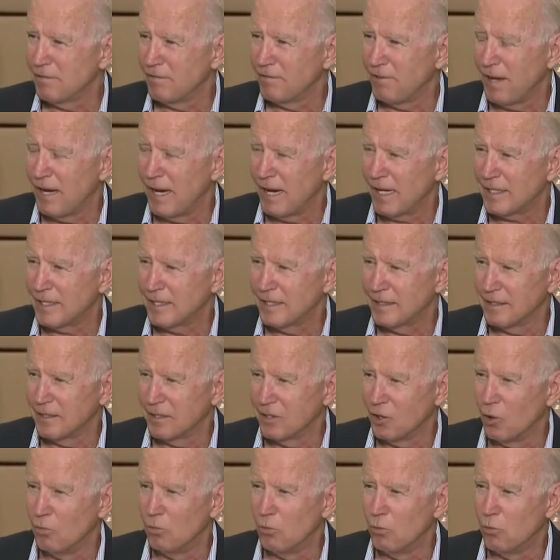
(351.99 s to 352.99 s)
the fact that
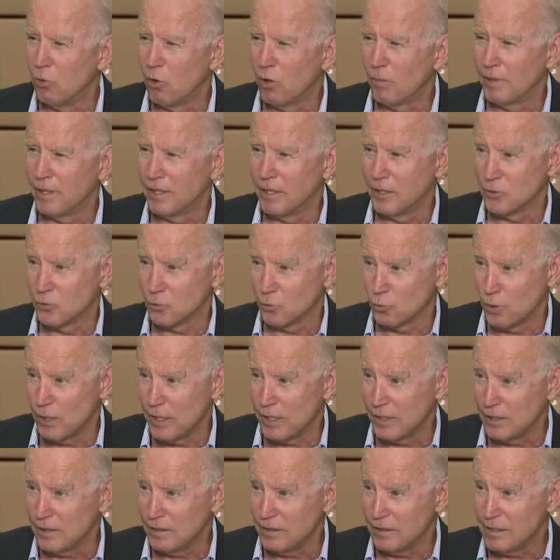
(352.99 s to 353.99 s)
global warming is
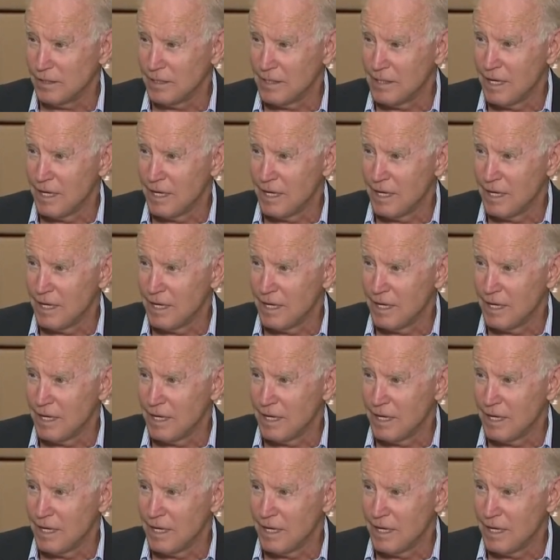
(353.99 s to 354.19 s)
real,